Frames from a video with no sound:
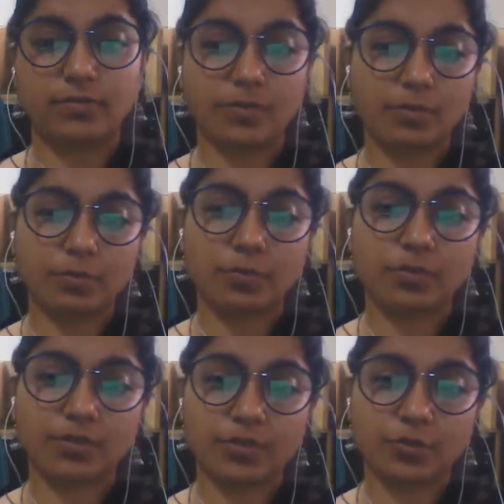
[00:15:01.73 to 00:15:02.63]

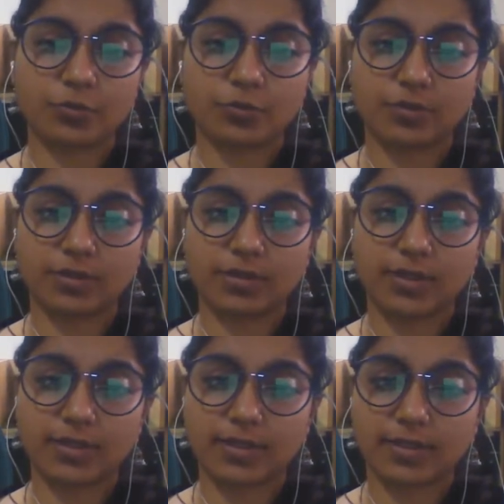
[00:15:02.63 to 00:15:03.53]
opposite to the
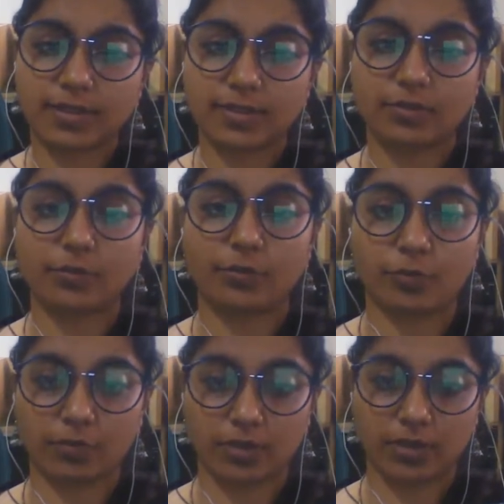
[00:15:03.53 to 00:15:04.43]

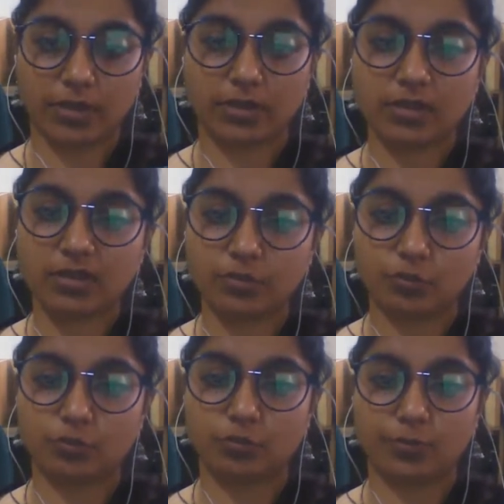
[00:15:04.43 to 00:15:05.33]
esophagia and
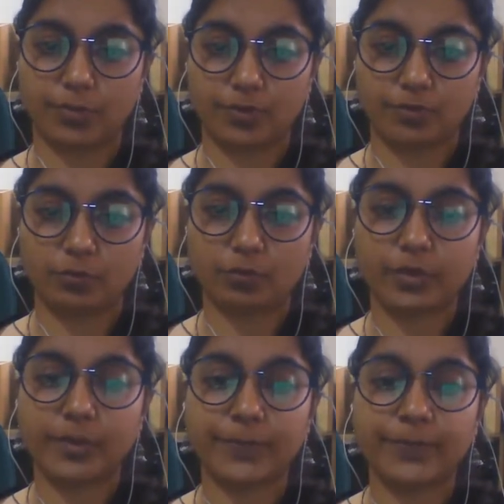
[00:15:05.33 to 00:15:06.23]
esotropia. Okay.
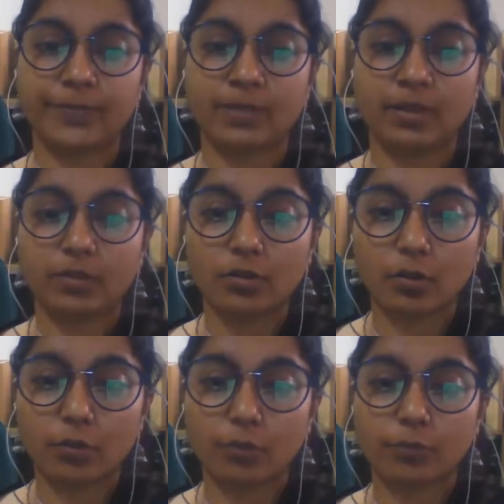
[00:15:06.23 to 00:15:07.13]
Now
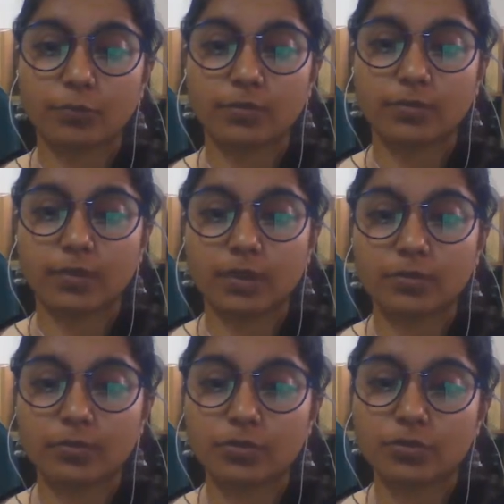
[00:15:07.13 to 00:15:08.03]
I
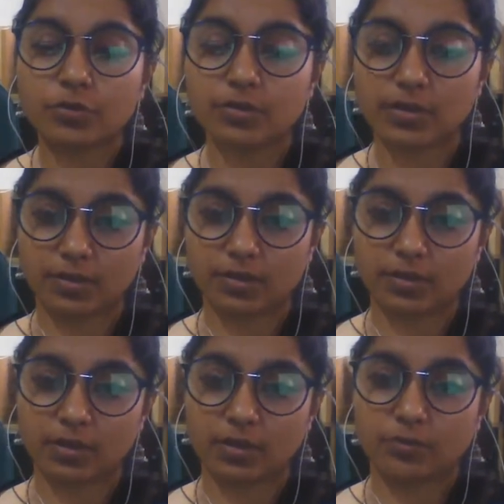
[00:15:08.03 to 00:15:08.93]
want to
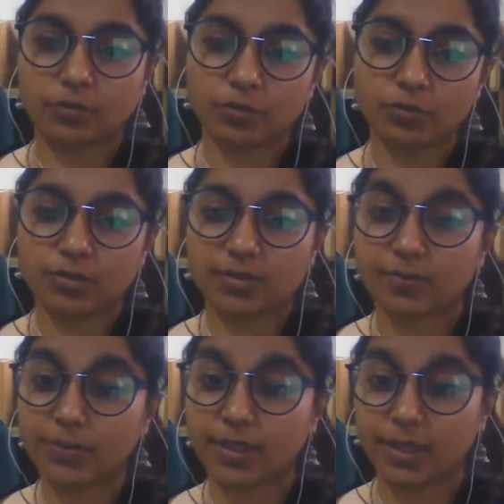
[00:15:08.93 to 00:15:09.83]

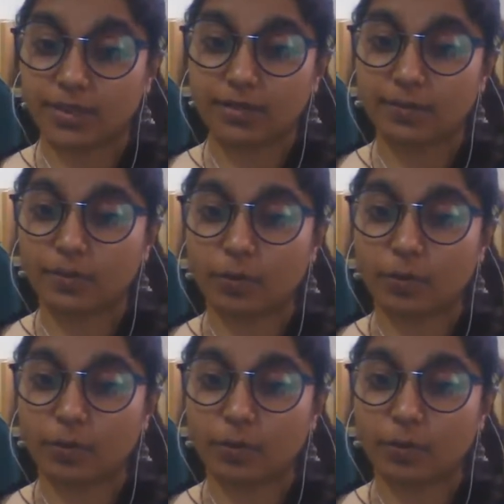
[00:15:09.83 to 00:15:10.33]
explain about the